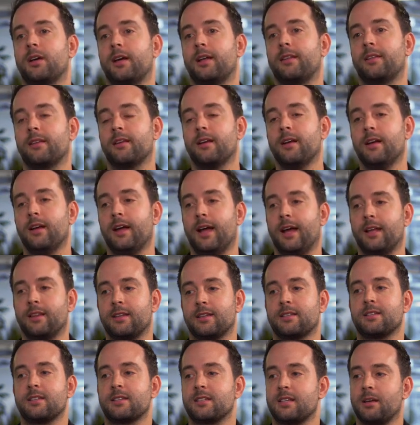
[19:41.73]
And
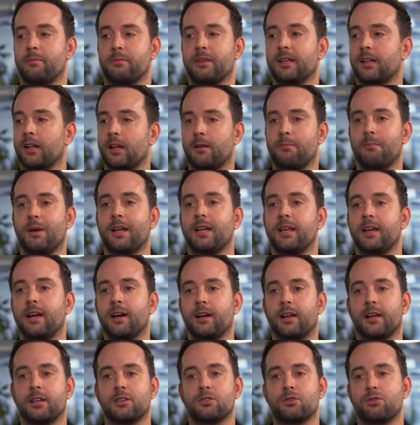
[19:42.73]
this is something that many
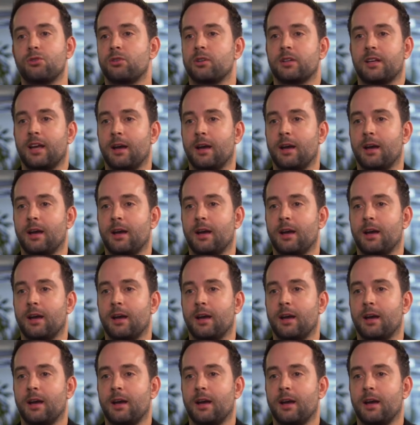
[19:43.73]
airlines couldn't